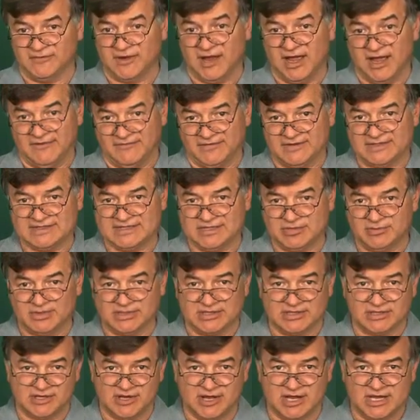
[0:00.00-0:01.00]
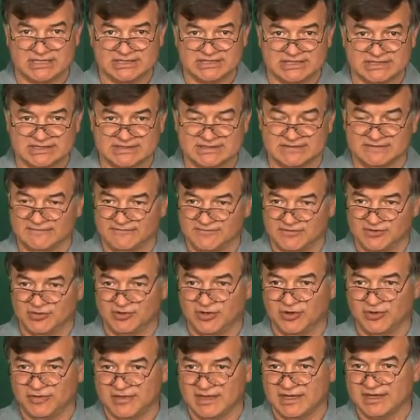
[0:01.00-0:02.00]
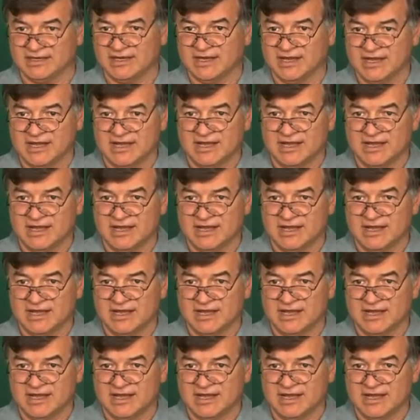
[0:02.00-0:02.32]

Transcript: obviously, what the cause is. If you know that